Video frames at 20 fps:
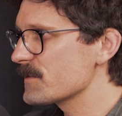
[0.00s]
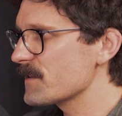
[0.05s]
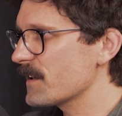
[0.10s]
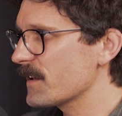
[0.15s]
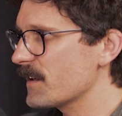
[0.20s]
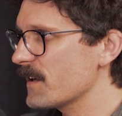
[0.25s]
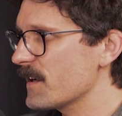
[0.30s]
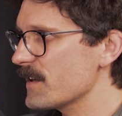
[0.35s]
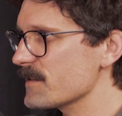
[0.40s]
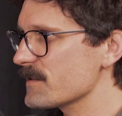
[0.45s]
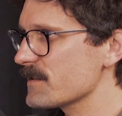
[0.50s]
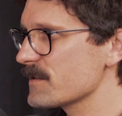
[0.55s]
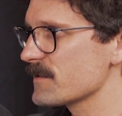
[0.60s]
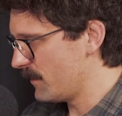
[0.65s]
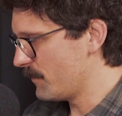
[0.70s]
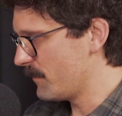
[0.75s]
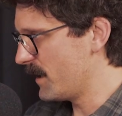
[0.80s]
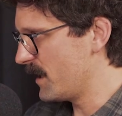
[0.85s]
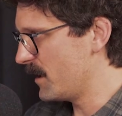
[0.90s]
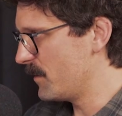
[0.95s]
I guess?
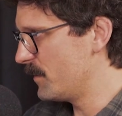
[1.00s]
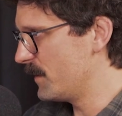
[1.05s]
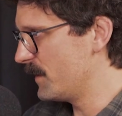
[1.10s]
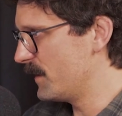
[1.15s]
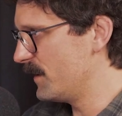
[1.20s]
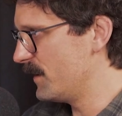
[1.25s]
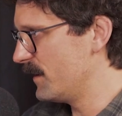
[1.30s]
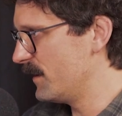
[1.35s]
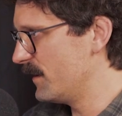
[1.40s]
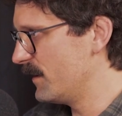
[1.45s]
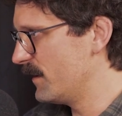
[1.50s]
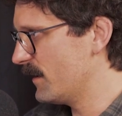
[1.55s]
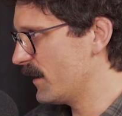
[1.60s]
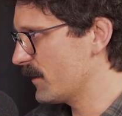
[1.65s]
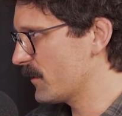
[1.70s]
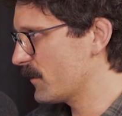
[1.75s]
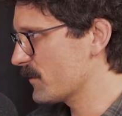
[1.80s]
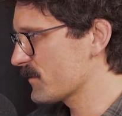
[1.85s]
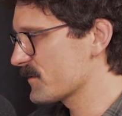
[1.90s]
Maybe, I don't know,